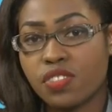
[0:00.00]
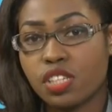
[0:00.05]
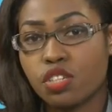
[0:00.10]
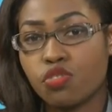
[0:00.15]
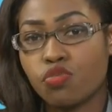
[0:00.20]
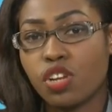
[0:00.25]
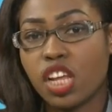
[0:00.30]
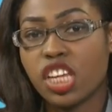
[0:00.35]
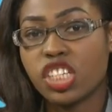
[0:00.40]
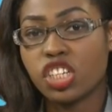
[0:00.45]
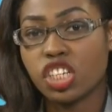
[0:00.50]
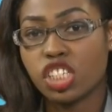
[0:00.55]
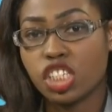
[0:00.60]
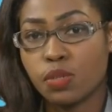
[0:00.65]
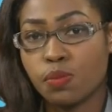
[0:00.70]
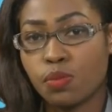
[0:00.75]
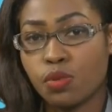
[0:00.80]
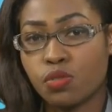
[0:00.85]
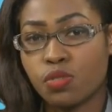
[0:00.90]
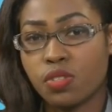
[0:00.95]
in the
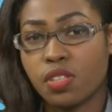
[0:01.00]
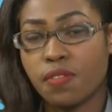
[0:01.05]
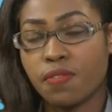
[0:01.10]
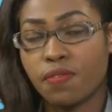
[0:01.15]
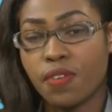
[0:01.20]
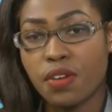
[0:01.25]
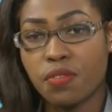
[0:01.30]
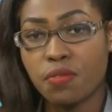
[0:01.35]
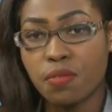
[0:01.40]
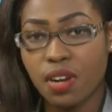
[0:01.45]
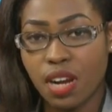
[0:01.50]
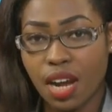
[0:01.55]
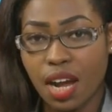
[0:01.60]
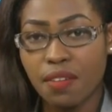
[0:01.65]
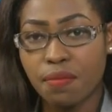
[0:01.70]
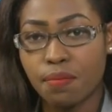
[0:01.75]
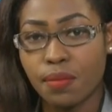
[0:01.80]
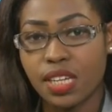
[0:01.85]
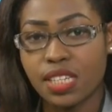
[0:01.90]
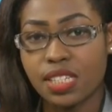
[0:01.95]
relationship between the federal
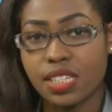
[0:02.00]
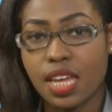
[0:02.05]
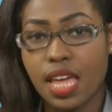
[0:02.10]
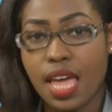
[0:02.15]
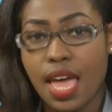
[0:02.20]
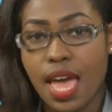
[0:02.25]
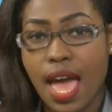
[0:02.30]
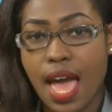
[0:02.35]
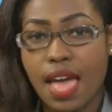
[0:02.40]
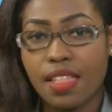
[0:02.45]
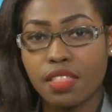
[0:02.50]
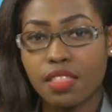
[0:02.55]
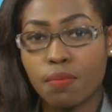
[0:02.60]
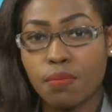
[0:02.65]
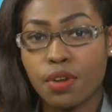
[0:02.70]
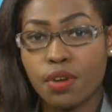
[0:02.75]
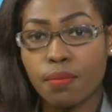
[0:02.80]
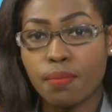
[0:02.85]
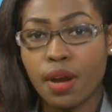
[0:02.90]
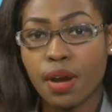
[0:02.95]
government and the
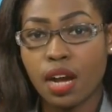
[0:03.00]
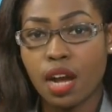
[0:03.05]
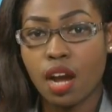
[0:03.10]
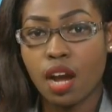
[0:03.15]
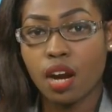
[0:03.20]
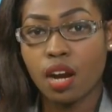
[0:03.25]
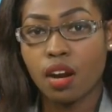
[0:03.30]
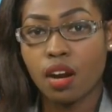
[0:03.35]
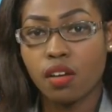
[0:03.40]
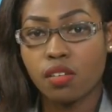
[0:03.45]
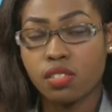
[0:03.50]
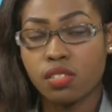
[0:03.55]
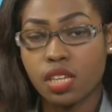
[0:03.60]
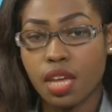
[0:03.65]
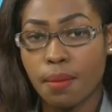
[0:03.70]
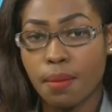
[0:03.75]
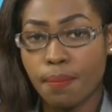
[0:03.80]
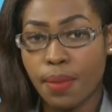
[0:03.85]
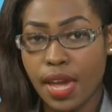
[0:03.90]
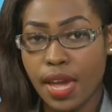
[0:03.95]
Bring Back Our Girls
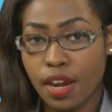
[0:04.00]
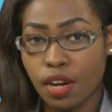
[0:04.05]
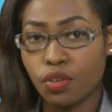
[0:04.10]
campaign